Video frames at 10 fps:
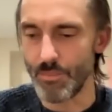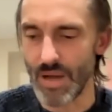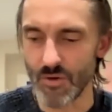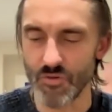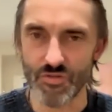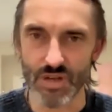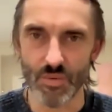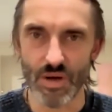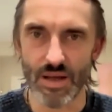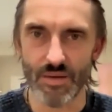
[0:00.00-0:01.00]
boundary
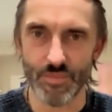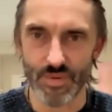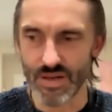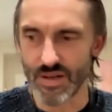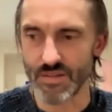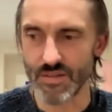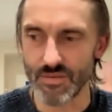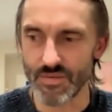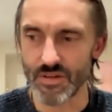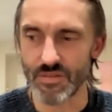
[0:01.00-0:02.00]
where, you know,
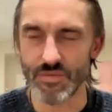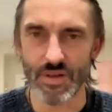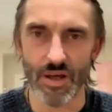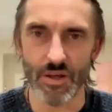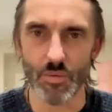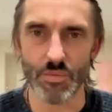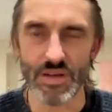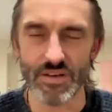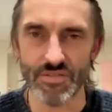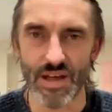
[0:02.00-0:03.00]
the light would
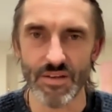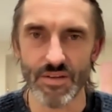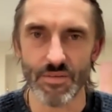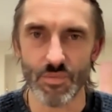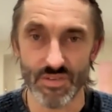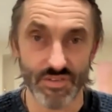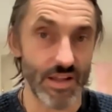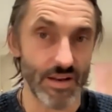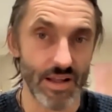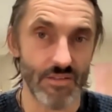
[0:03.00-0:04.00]
be defended, and we're
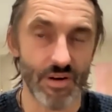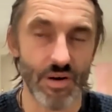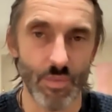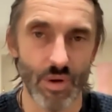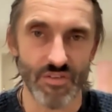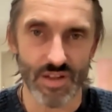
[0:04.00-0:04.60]
seeing that very much.